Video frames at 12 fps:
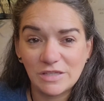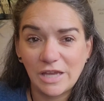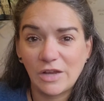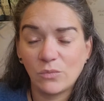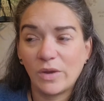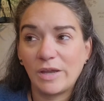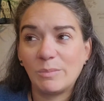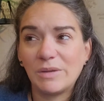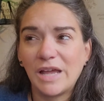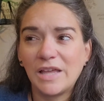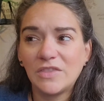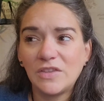him to gain weight.
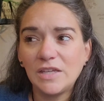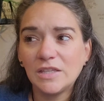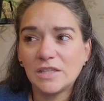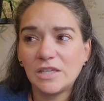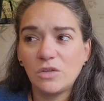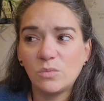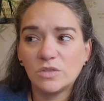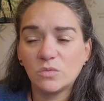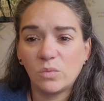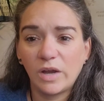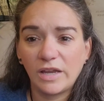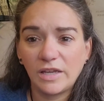But I think that he was
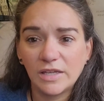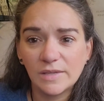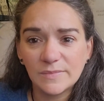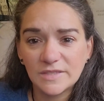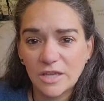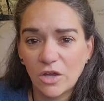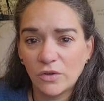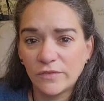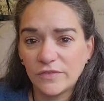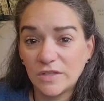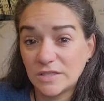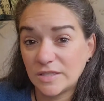weighing
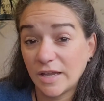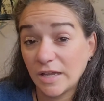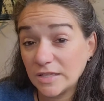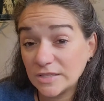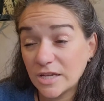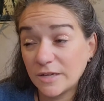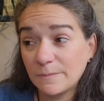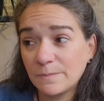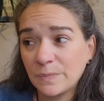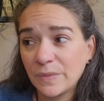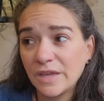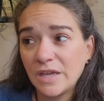himself the second
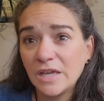time